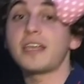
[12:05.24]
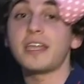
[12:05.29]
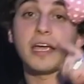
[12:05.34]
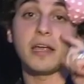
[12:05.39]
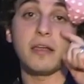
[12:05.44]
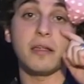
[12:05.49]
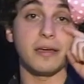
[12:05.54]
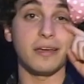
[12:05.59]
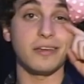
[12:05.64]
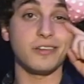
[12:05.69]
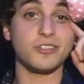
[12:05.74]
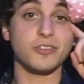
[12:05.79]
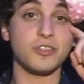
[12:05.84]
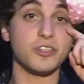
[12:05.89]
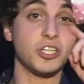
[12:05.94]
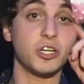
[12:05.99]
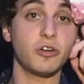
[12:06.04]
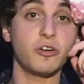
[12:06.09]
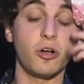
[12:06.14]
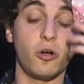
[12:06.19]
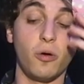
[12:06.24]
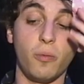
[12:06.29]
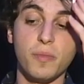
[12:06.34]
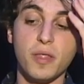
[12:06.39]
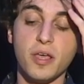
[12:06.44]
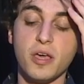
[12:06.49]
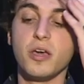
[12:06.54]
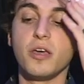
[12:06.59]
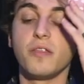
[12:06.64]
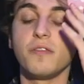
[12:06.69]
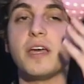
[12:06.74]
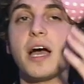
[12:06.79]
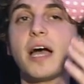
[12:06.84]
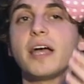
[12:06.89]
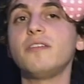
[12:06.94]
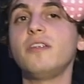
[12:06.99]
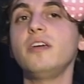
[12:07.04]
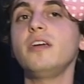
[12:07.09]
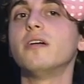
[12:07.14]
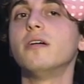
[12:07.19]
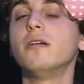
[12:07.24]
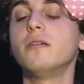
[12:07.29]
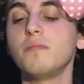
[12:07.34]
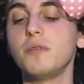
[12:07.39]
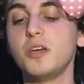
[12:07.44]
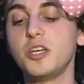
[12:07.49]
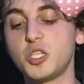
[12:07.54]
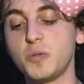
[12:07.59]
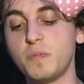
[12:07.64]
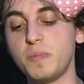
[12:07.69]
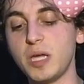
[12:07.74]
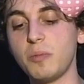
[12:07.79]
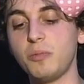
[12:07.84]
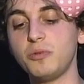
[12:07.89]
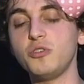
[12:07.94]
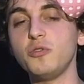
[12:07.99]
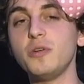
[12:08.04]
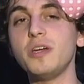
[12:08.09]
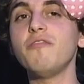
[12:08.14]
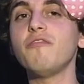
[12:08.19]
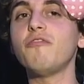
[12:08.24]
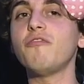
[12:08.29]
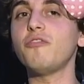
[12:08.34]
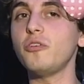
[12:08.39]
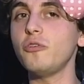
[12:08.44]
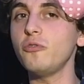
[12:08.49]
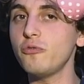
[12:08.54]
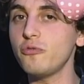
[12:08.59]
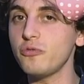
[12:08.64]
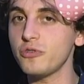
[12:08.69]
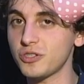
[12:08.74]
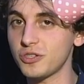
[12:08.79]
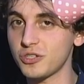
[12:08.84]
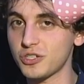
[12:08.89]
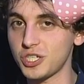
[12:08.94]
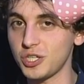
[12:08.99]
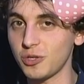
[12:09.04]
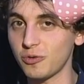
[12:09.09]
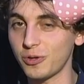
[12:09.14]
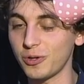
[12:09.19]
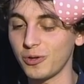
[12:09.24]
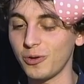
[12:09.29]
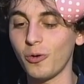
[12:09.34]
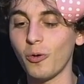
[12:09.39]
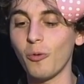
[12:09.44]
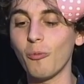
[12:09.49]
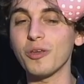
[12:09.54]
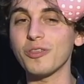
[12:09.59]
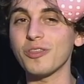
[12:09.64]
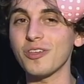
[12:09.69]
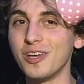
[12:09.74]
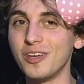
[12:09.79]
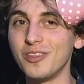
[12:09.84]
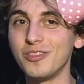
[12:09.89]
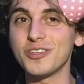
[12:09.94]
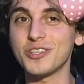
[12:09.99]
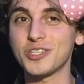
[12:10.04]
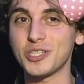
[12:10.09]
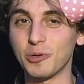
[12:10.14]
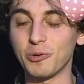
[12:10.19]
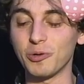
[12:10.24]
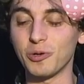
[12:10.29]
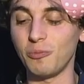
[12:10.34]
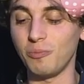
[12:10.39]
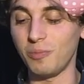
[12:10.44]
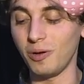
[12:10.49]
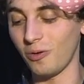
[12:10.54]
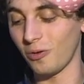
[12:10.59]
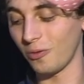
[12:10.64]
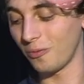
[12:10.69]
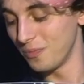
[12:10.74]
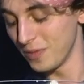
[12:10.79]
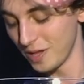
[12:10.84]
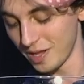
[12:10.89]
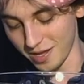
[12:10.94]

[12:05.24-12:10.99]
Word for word: I need is the cereal. The idea is to be able to infuse the cereal within the cereal bowl.